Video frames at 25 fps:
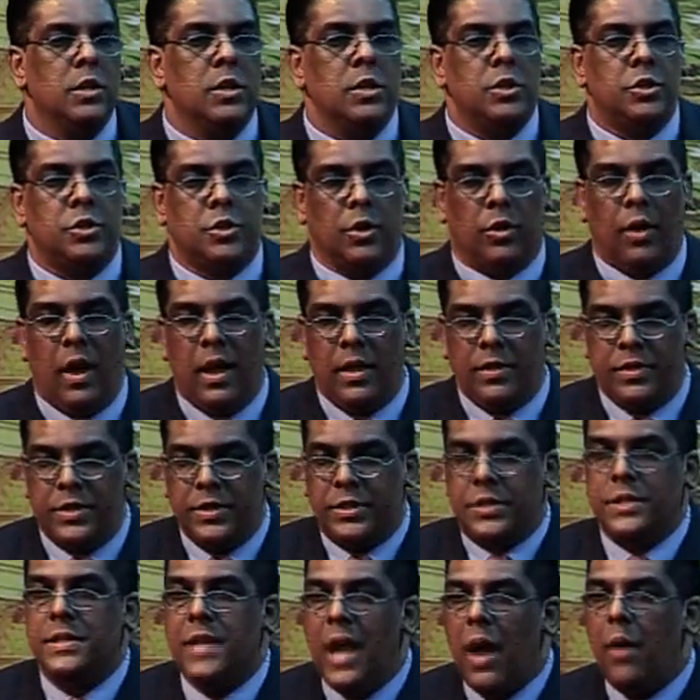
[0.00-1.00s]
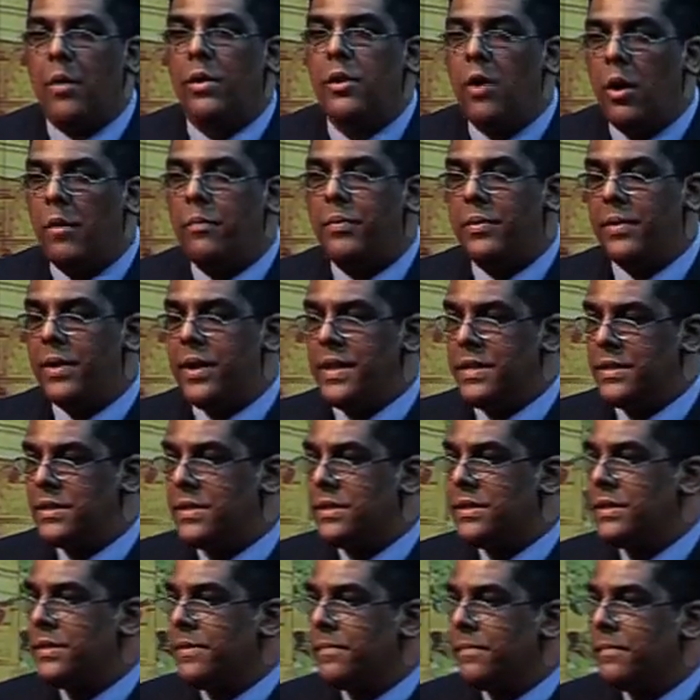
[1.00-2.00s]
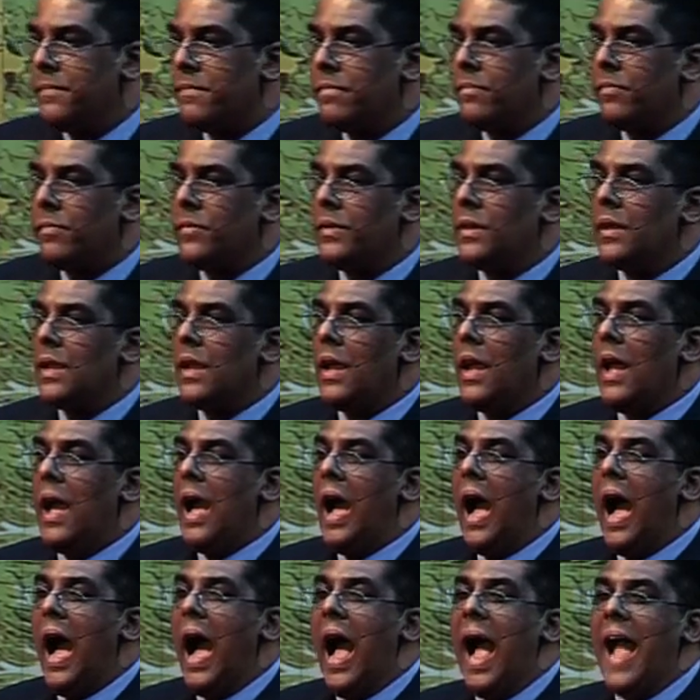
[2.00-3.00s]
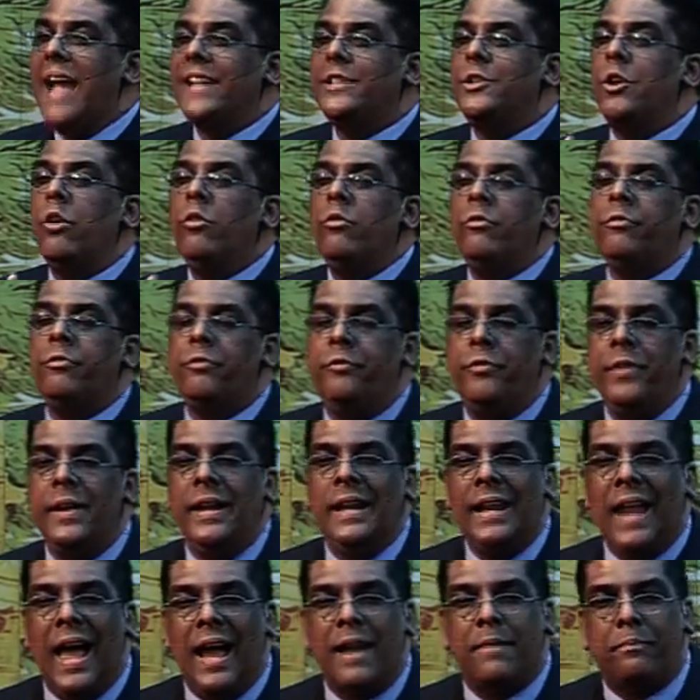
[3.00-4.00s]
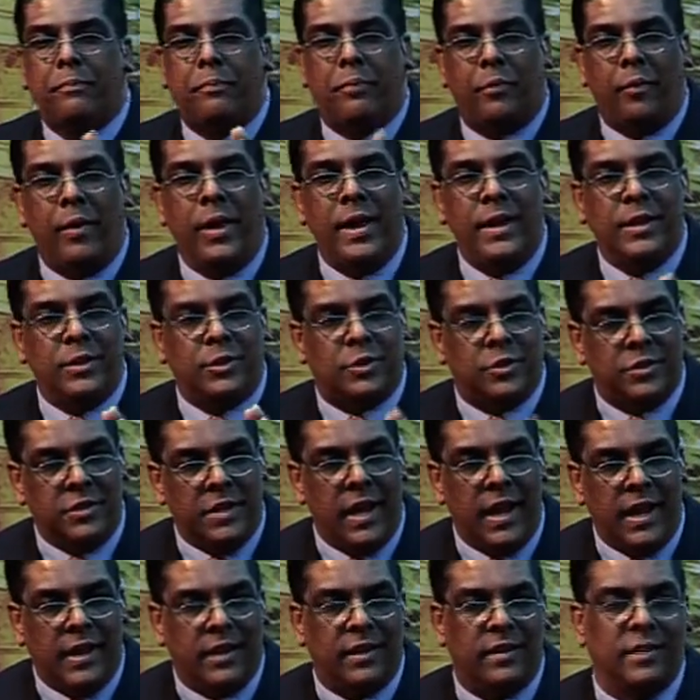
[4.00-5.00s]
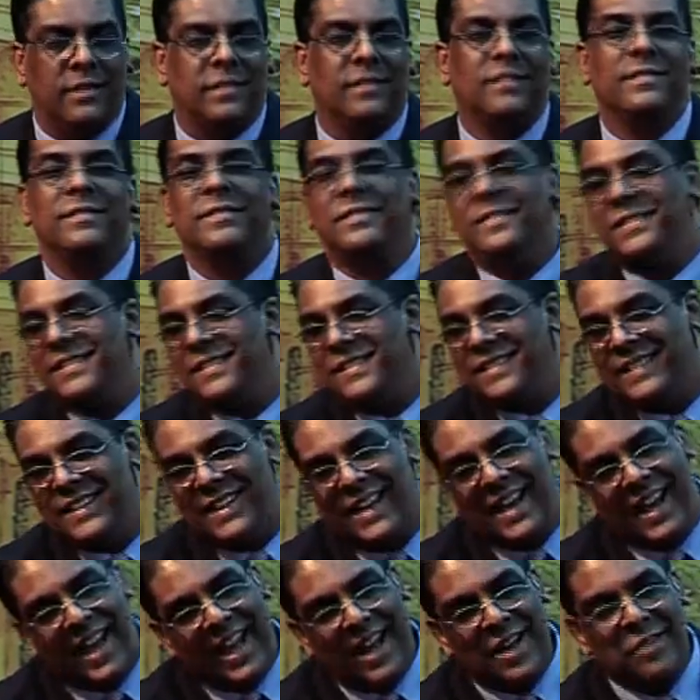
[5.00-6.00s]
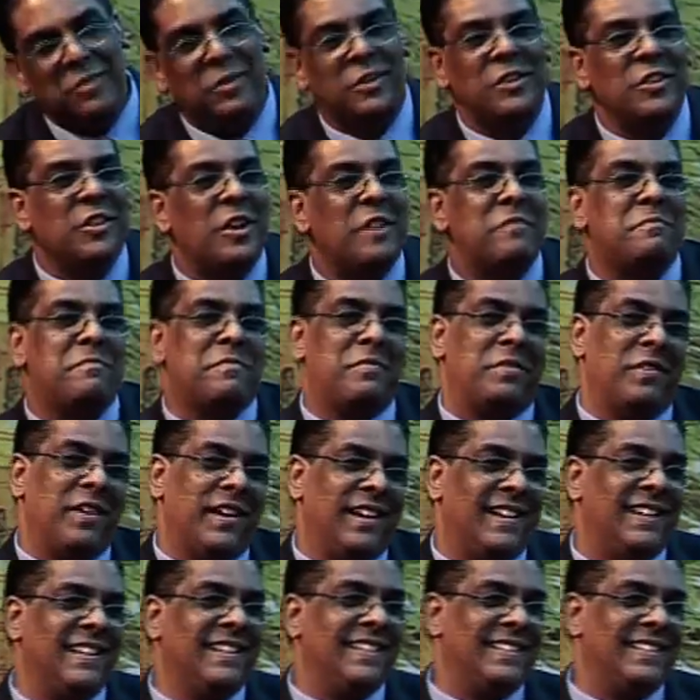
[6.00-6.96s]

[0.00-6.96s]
So this is how it operates. I don't feel like praying today. I will not pray.